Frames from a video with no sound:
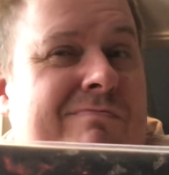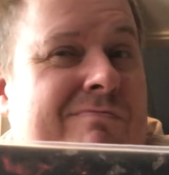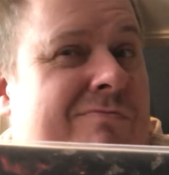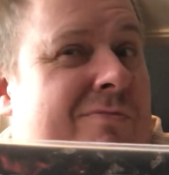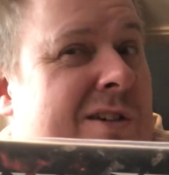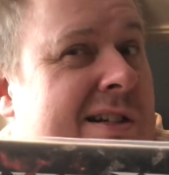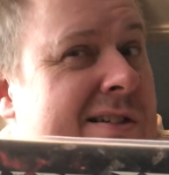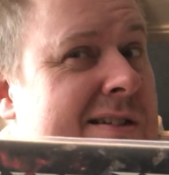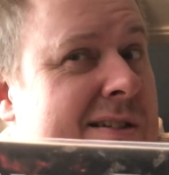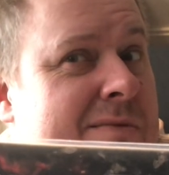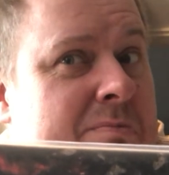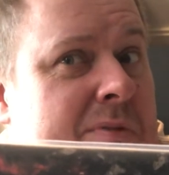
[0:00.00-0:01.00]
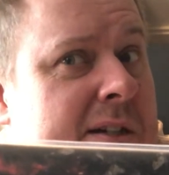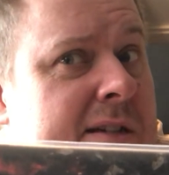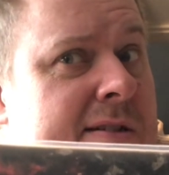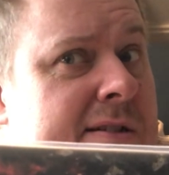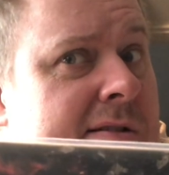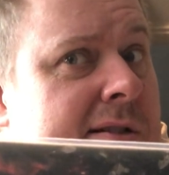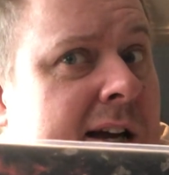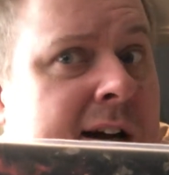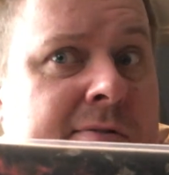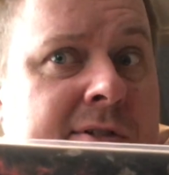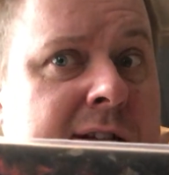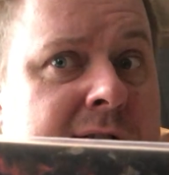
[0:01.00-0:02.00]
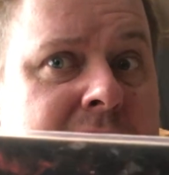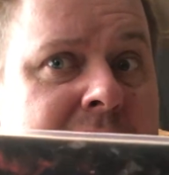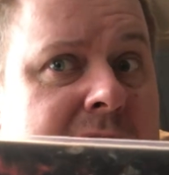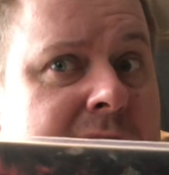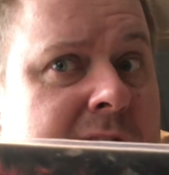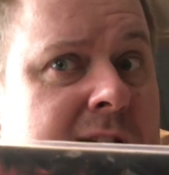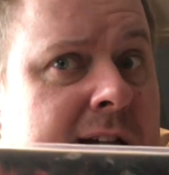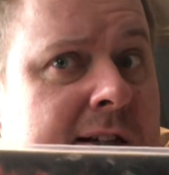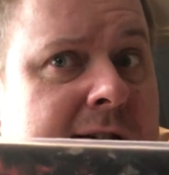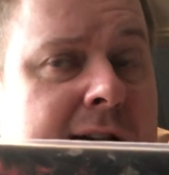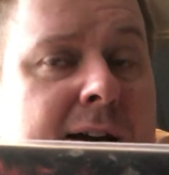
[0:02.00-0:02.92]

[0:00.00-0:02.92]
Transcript: Rust in Peace or Countdown to Extinction.